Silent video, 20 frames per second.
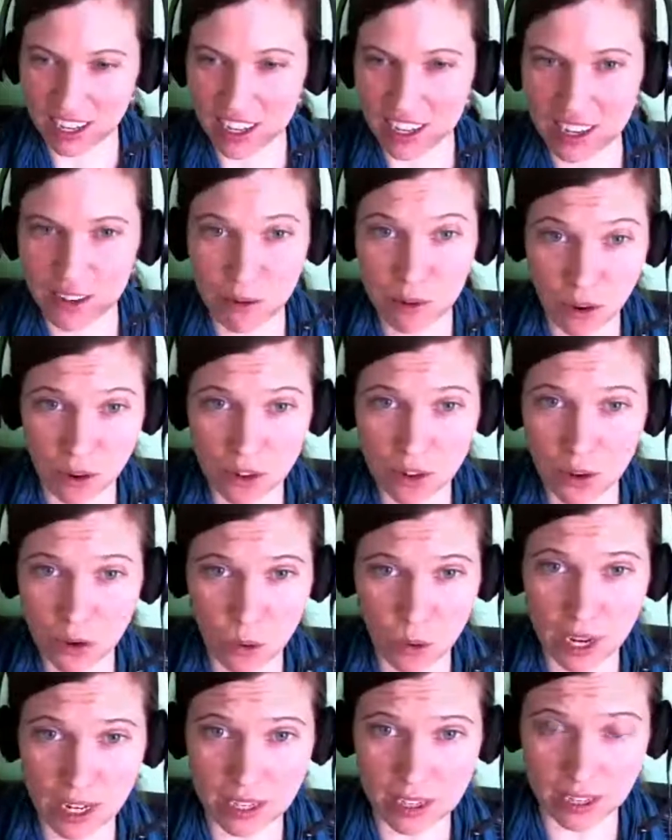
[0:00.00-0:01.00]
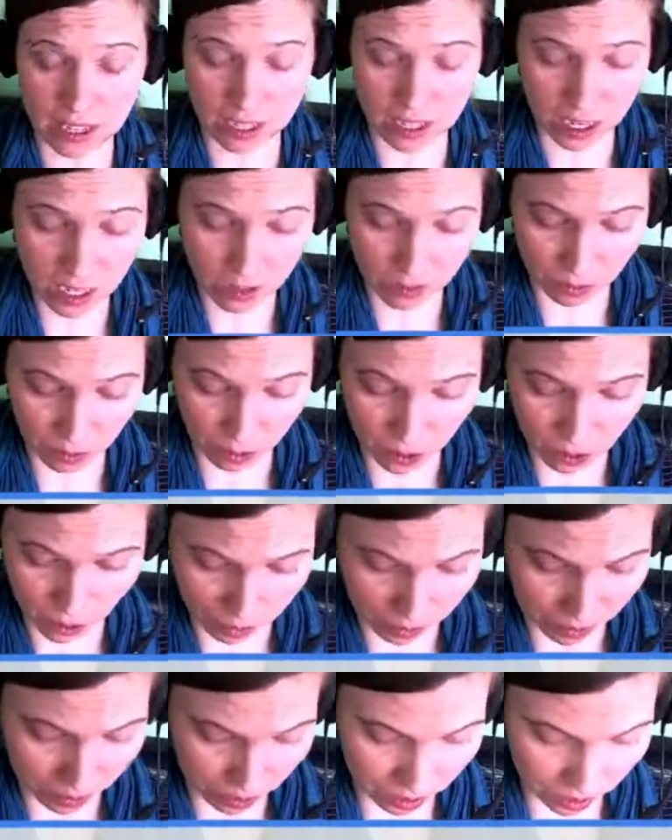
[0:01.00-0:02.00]
was also quite successful
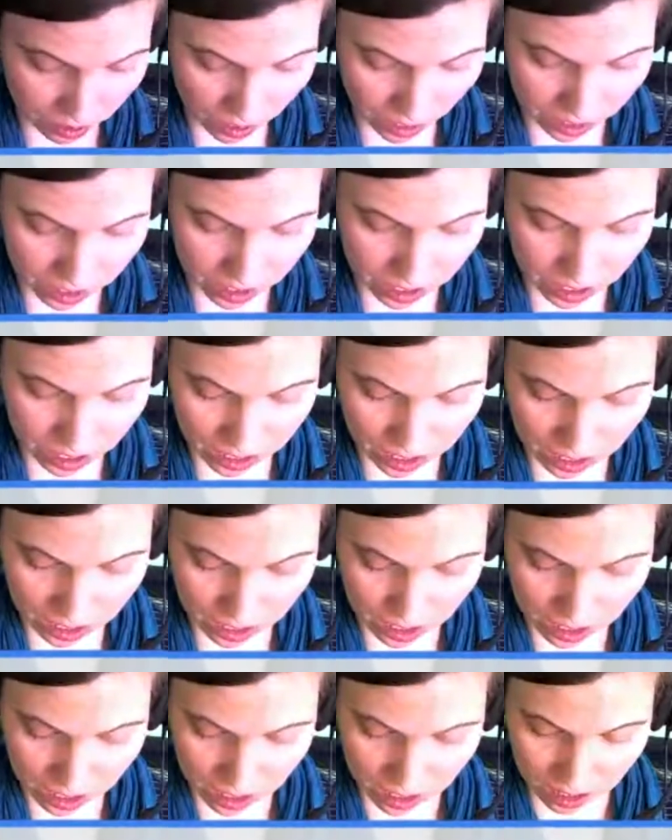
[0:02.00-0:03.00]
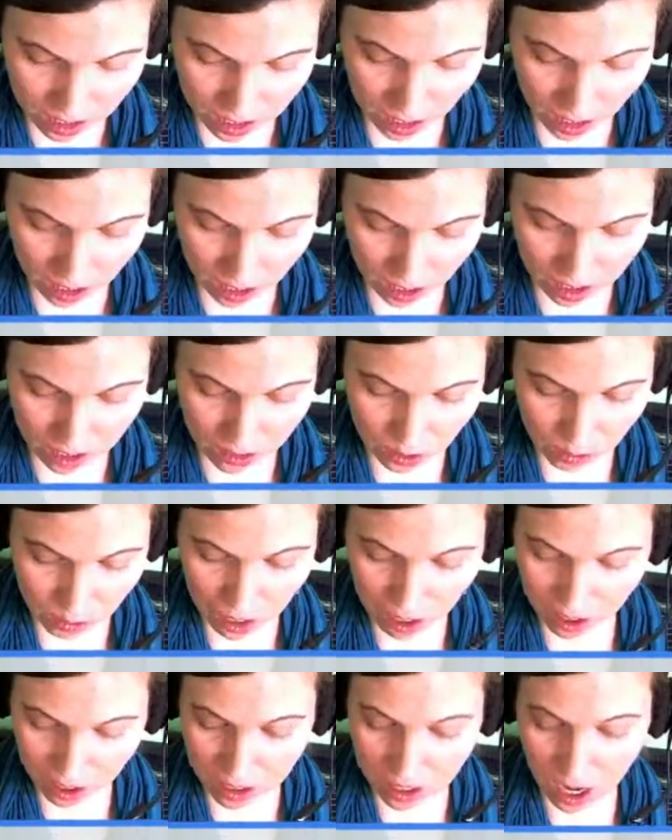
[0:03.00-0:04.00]
too. I mean, NCEAS
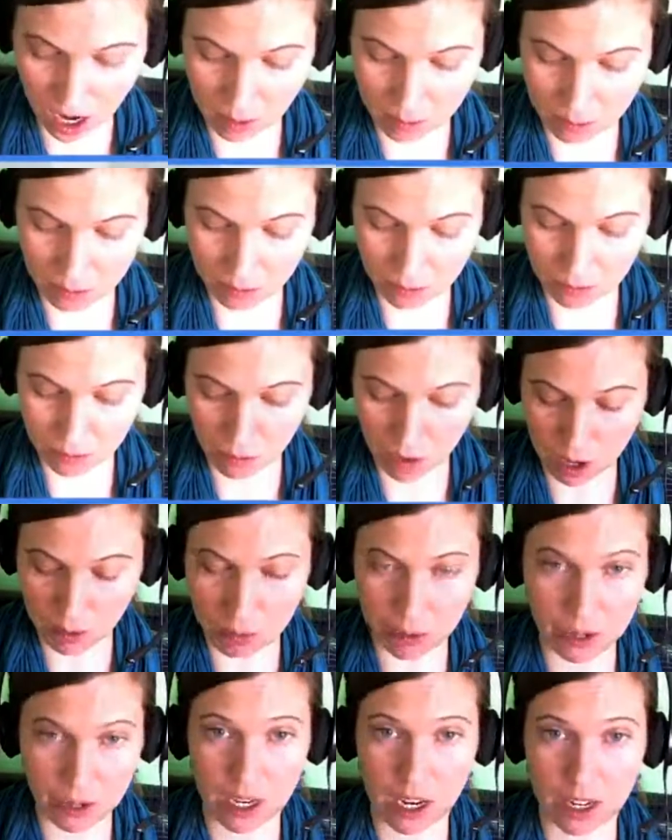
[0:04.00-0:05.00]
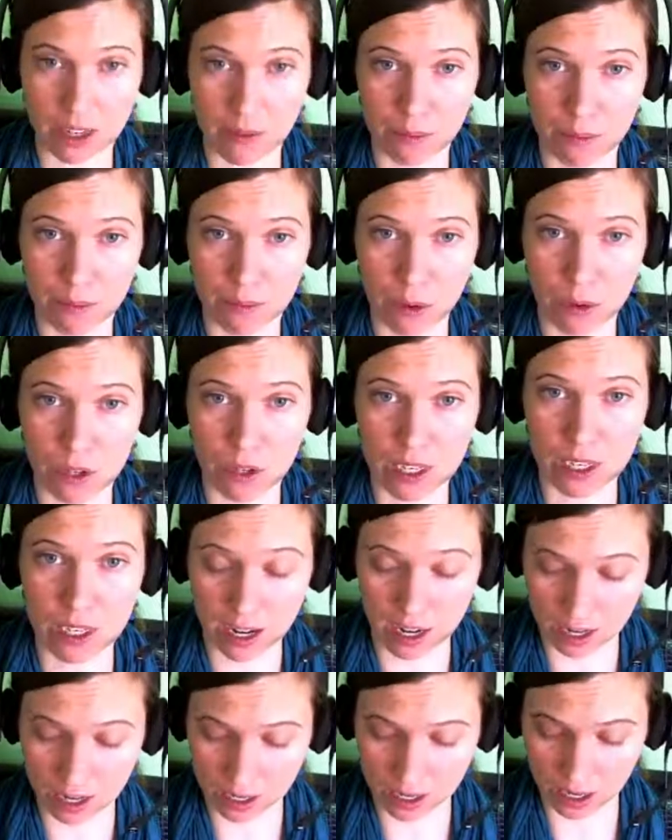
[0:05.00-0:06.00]
is among the top 1% most
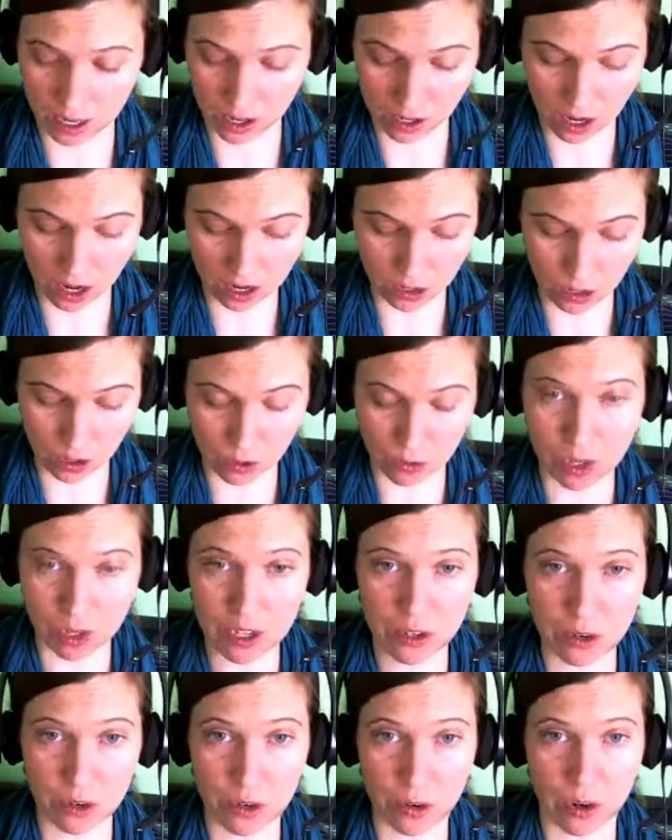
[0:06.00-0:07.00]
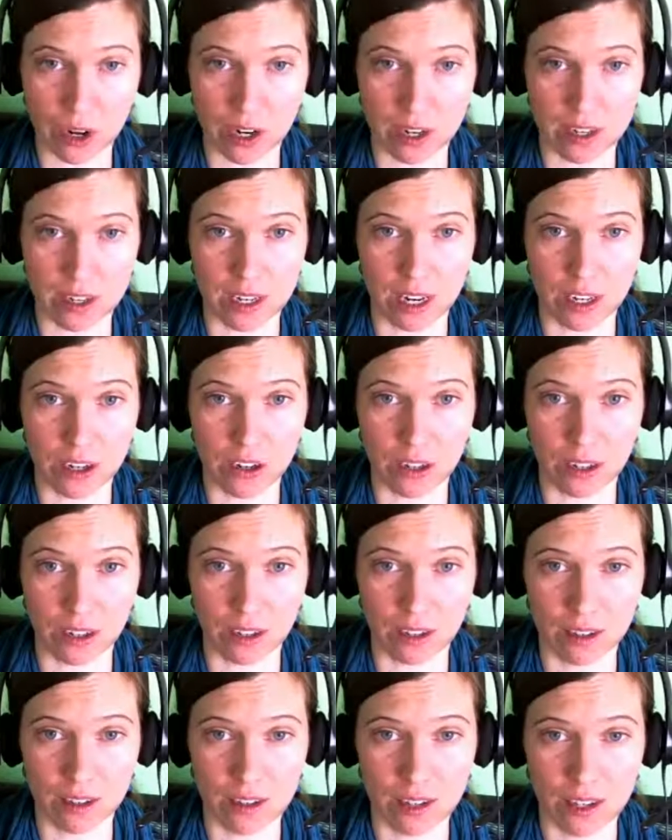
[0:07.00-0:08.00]
cited ecological research
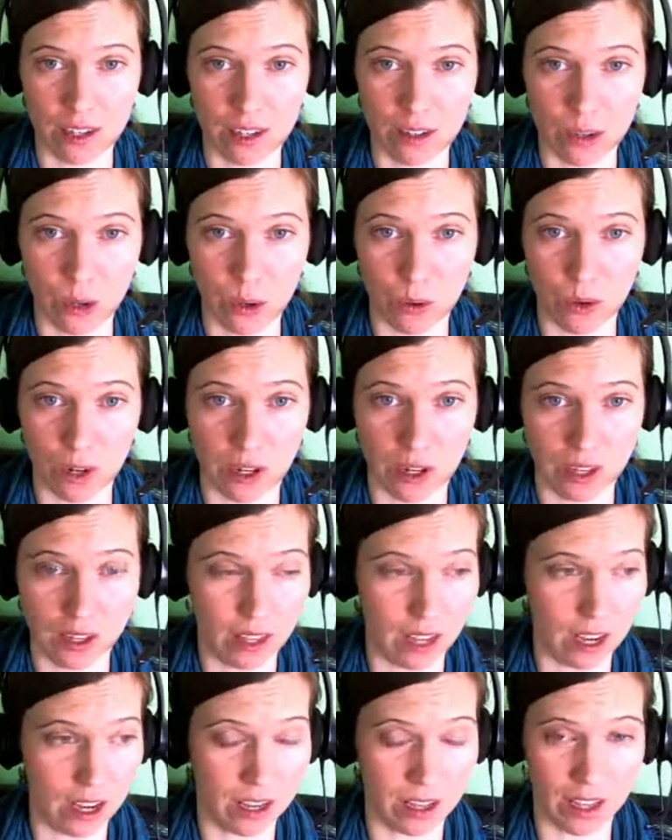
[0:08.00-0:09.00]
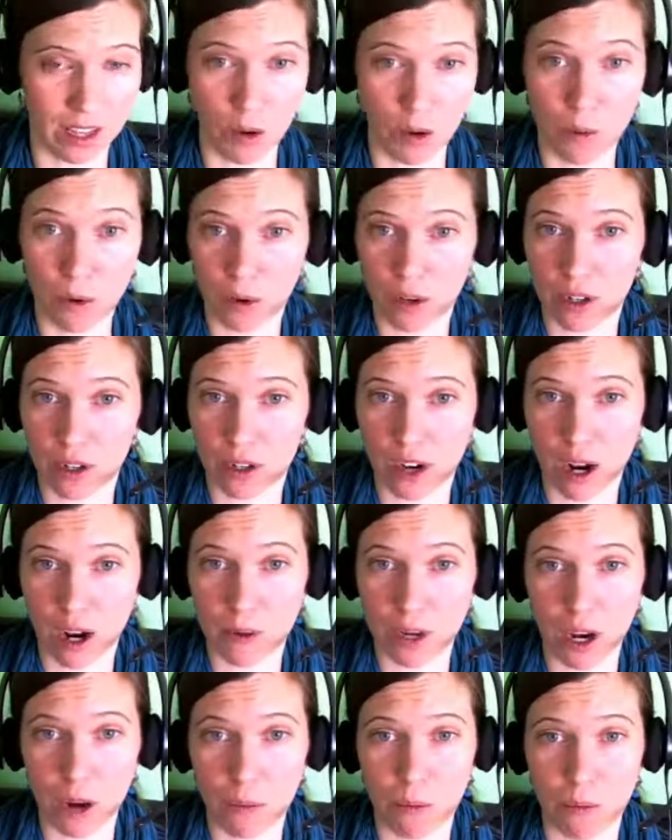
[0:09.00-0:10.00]
organizations. So they were
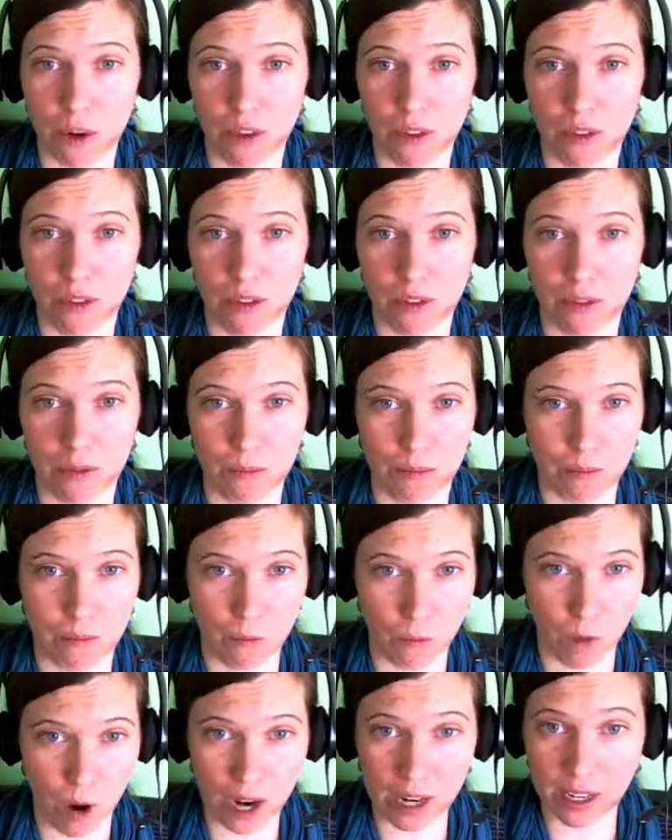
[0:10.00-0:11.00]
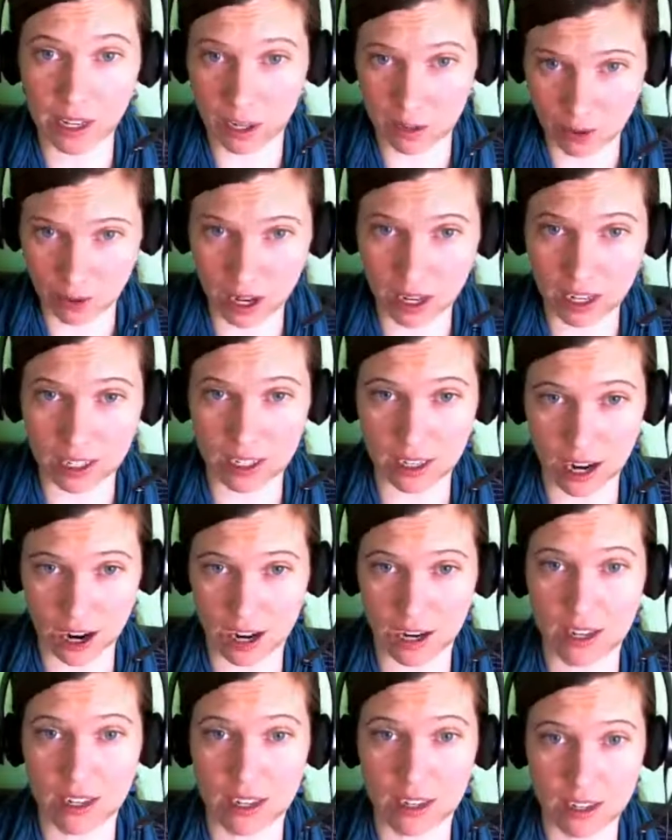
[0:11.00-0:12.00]
coming up with widely
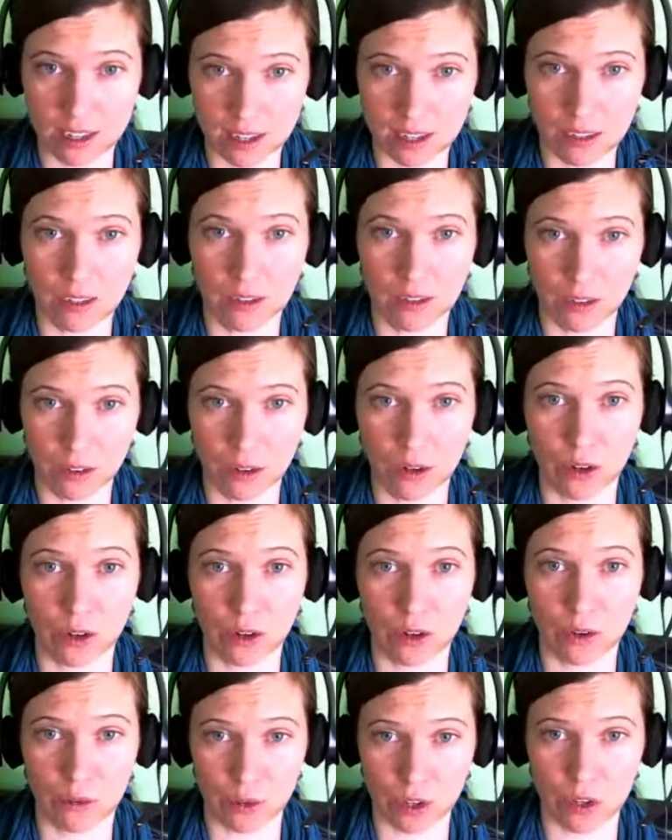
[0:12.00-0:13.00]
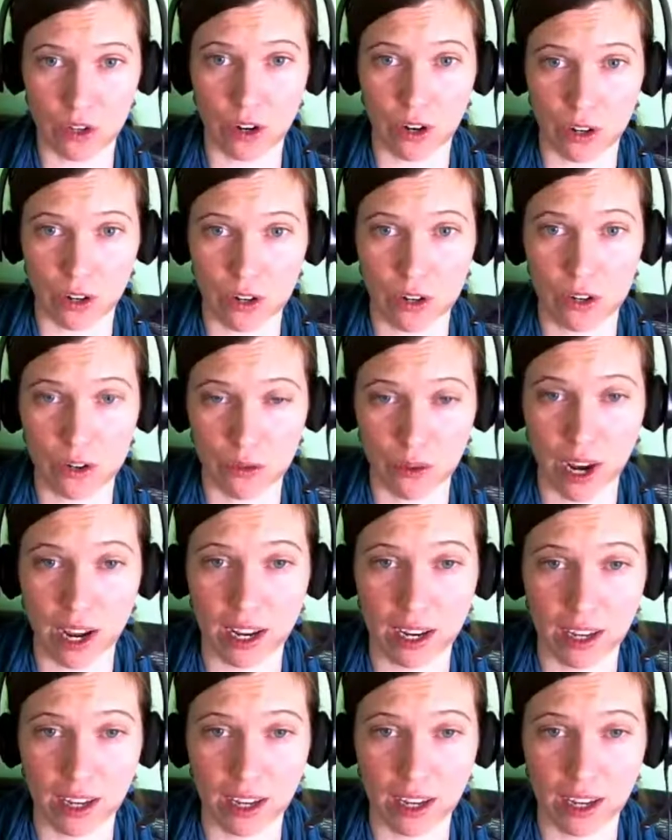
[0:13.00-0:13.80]
recognized good research, right?